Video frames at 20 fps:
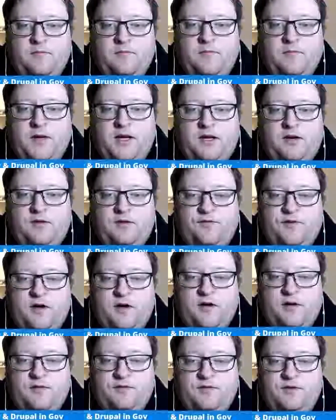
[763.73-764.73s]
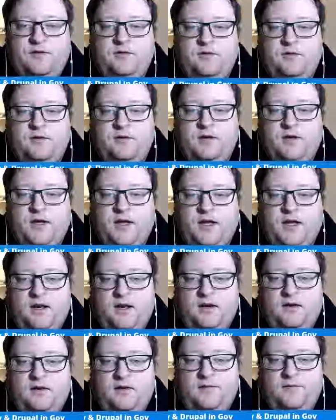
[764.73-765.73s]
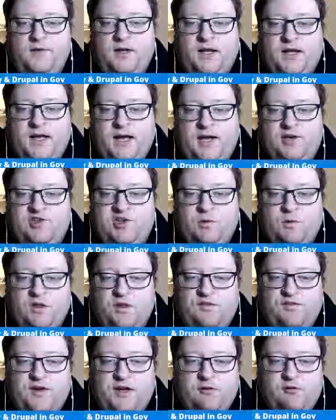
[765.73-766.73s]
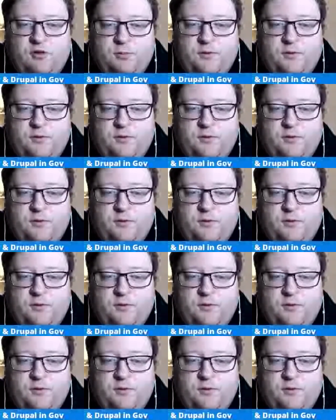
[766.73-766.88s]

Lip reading: been involved in engaging with federal,